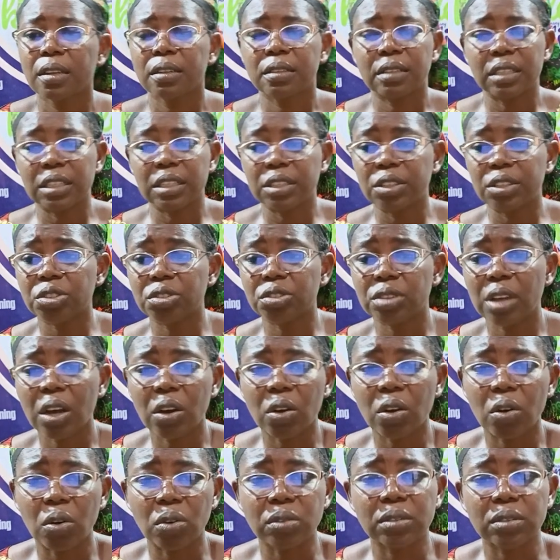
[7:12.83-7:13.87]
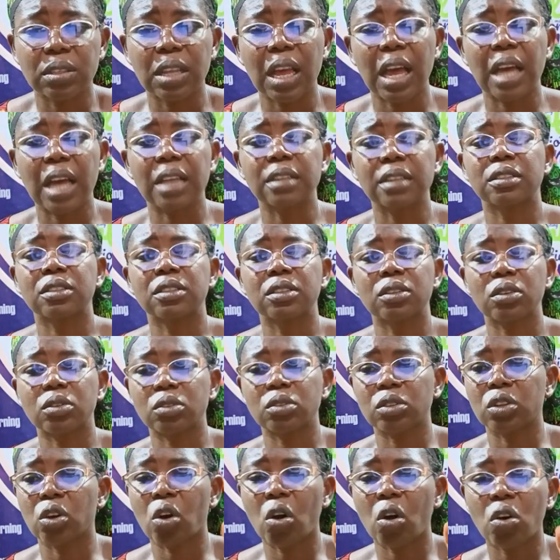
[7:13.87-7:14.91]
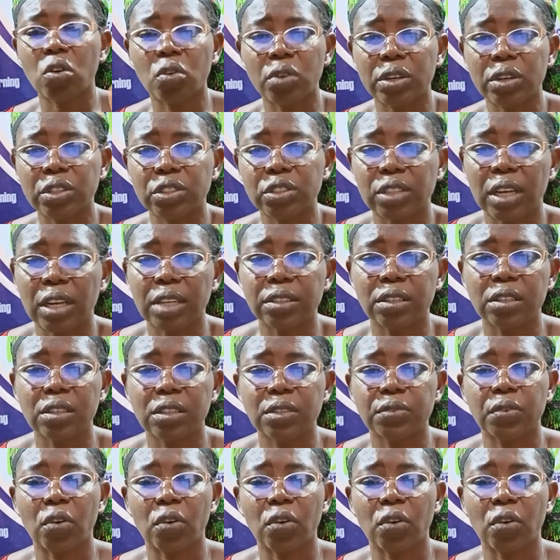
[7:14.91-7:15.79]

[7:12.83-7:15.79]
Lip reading: the initial cost and the ongoing charges